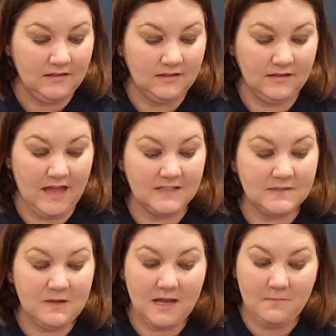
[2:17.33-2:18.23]
The
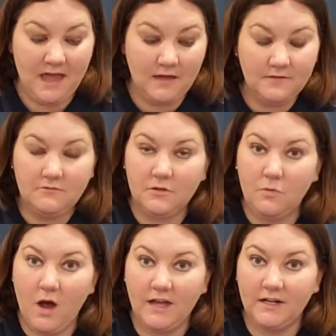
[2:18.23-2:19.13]
clouds become heavy with
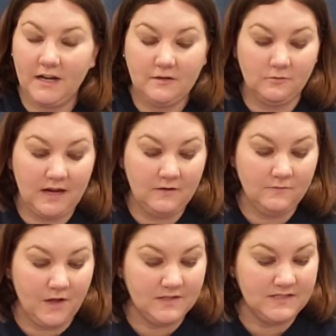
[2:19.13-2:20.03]
water and rain
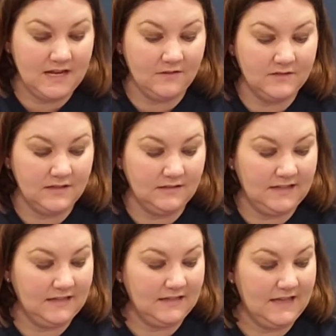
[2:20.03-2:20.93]
falls down to the
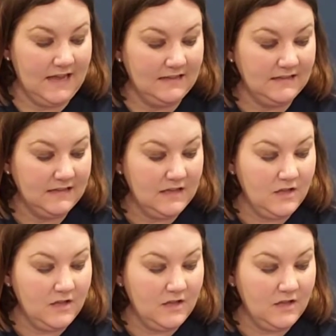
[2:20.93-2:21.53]
land again.